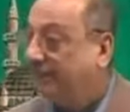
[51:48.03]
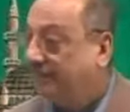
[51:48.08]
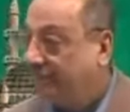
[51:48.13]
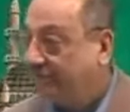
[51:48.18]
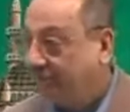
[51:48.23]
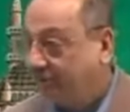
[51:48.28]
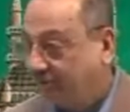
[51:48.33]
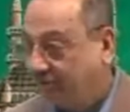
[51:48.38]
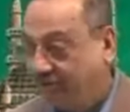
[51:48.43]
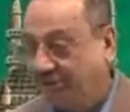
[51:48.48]

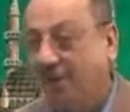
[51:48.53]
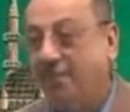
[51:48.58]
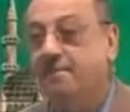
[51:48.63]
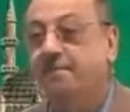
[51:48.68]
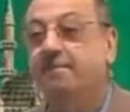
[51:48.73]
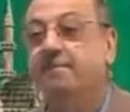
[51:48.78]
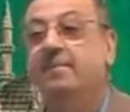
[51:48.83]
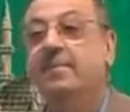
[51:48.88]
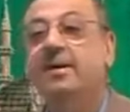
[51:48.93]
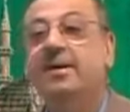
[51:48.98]

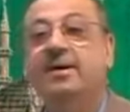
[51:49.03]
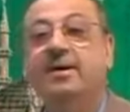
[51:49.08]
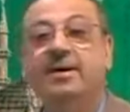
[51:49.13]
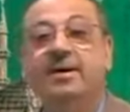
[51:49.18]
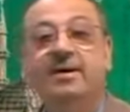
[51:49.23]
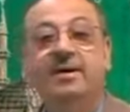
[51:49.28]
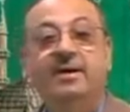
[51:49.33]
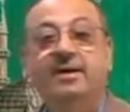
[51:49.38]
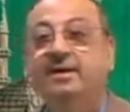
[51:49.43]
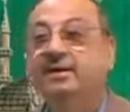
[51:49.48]
Shamma,
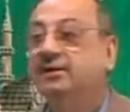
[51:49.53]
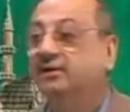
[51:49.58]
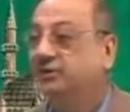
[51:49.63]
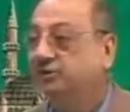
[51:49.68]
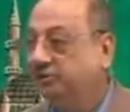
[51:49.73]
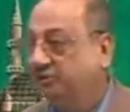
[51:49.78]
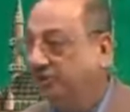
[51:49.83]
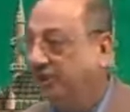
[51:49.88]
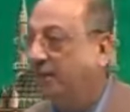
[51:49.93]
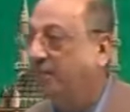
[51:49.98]

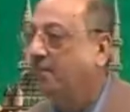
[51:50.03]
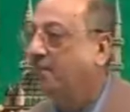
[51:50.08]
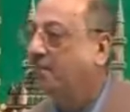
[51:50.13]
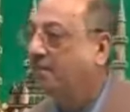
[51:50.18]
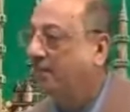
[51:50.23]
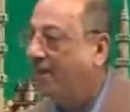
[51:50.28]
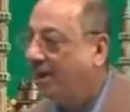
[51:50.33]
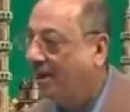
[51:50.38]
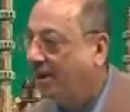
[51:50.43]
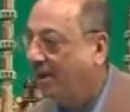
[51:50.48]

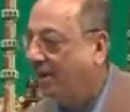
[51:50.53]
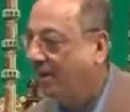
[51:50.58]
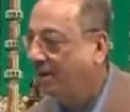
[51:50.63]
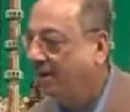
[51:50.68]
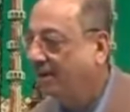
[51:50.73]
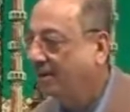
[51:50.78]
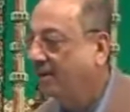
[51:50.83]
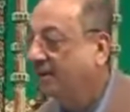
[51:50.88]
Shamma,